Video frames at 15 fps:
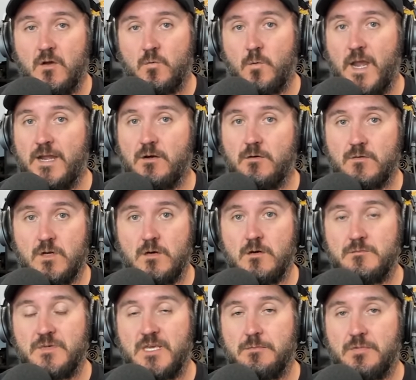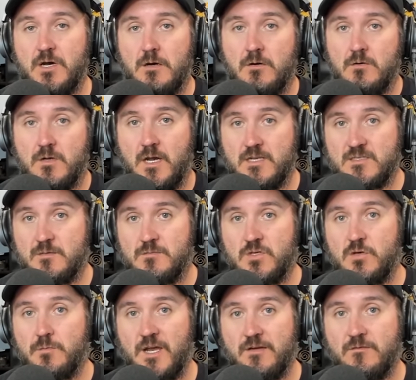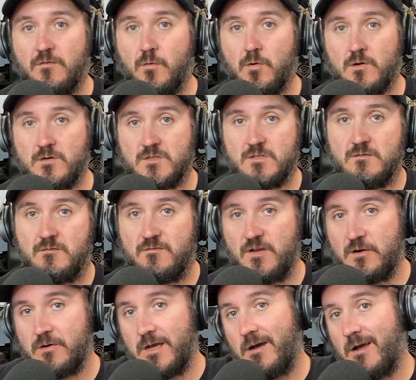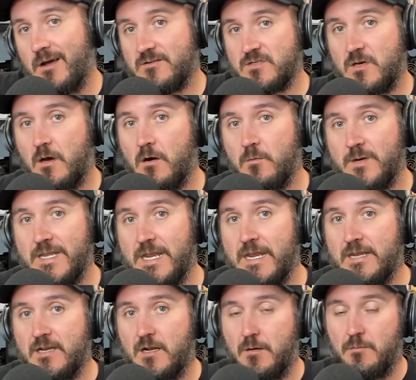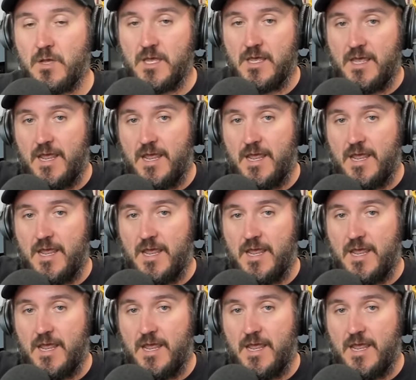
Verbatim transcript: ran over to Home Depot, got some two by fours, figured out how tall we needed them,